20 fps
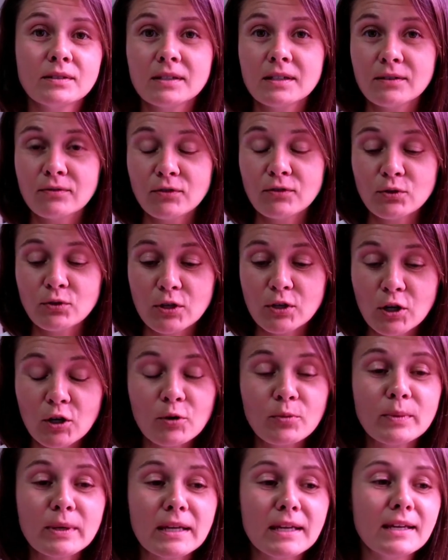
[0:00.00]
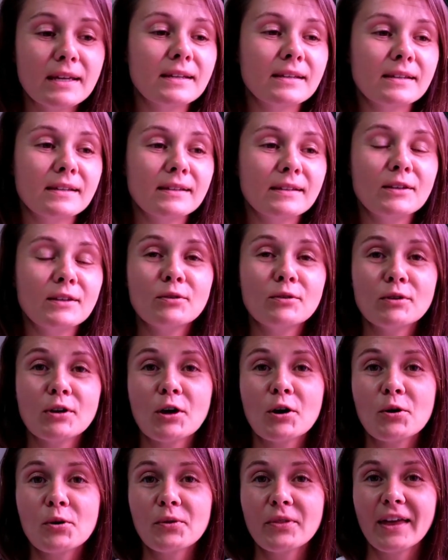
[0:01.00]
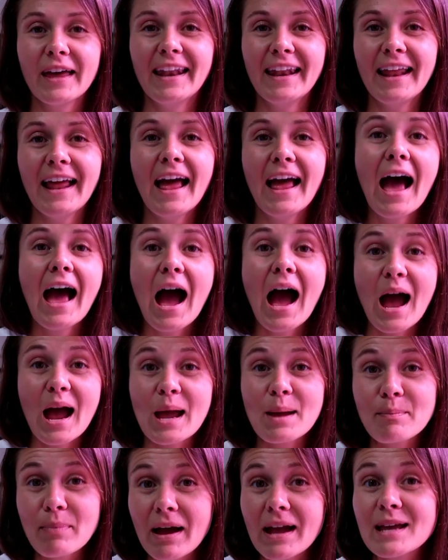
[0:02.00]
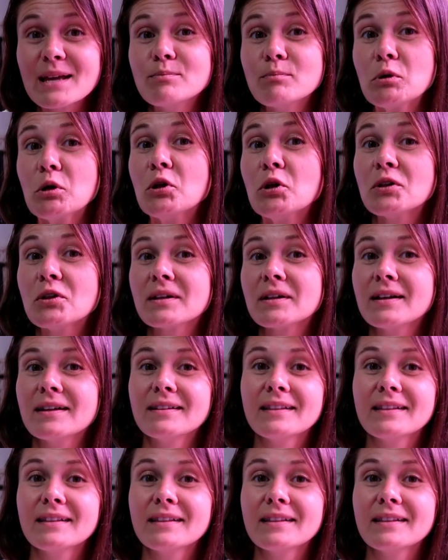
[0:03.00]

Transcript: if you know me, you know that I buy in bulk.